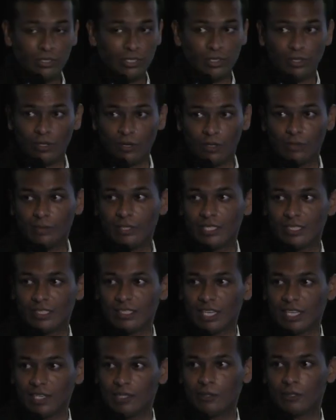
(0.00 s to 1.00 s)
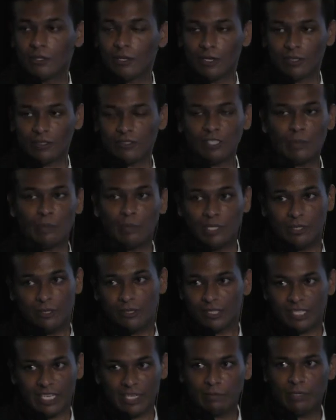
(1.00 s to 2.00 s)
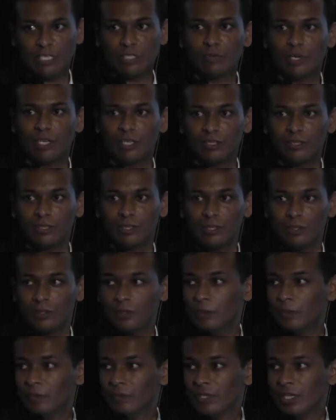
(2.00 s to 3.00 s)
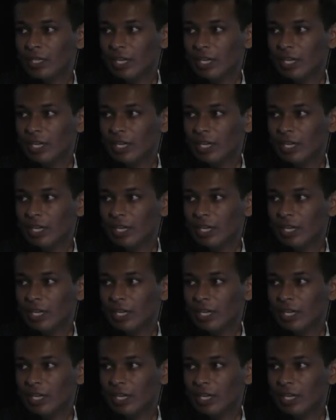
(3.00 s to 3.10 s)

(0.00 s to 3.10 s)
you should always like go talk to somebody who's like much better than you.